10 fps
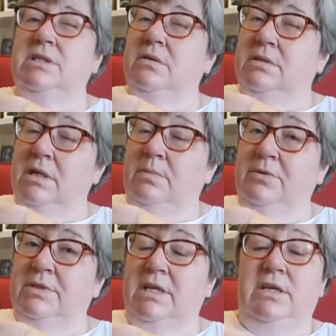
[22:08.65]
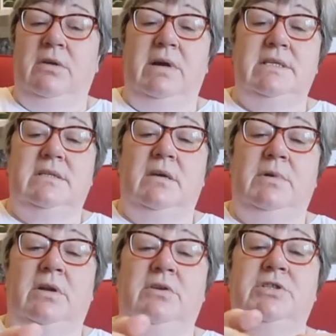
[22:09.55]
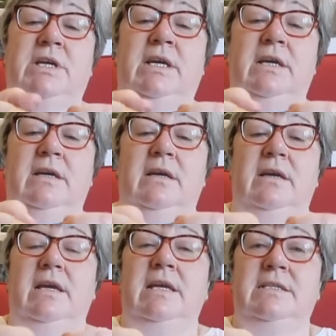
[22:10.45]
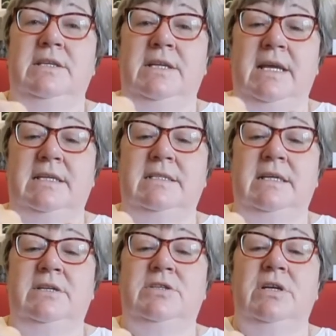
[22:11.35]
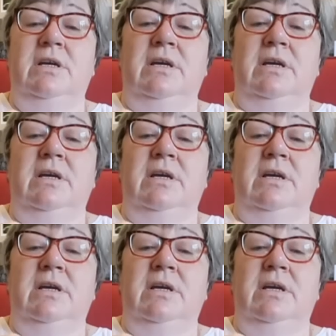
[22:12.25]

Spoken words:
so doubles in US terminology, into the next stitch,